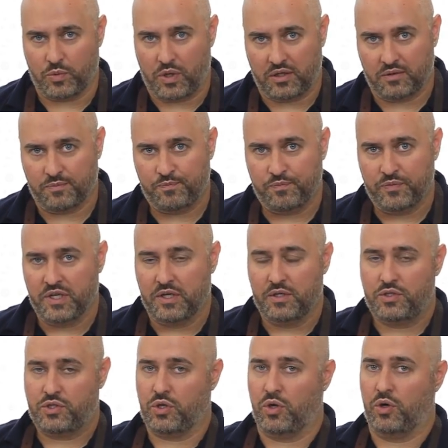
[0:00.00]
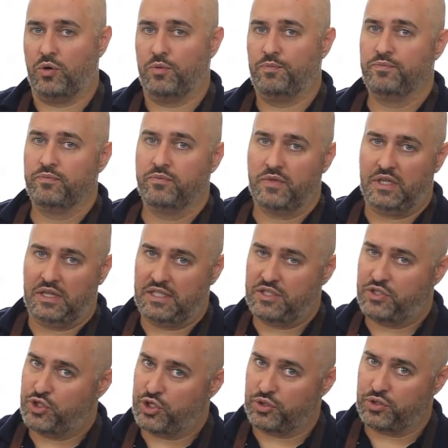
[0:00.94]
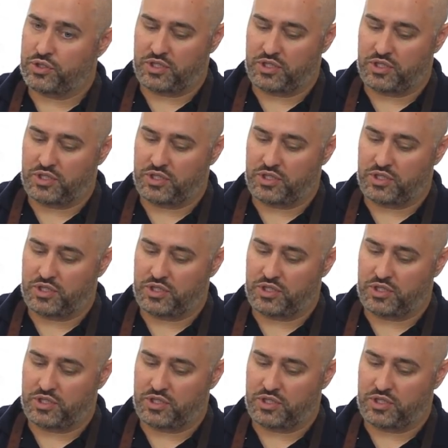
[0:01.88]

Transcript: well. So let's just